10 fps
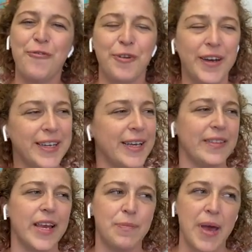funny and
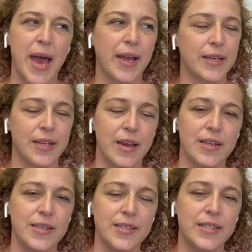laid back and kind of
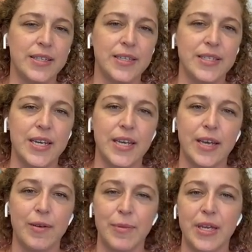easy
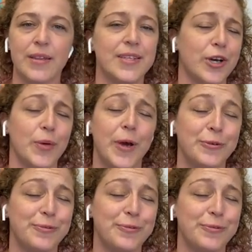listening. I mean, they talk about